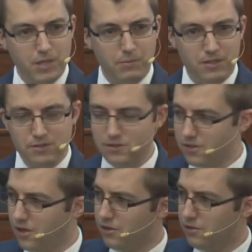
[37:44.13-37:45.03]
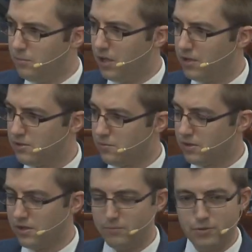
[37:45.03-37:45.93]
Maybe as the concubines were
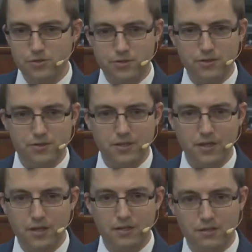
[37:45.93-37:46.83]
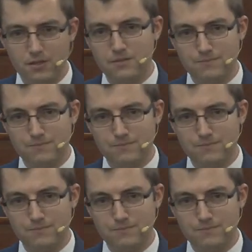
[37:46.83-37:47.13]
kind of pushed to the side,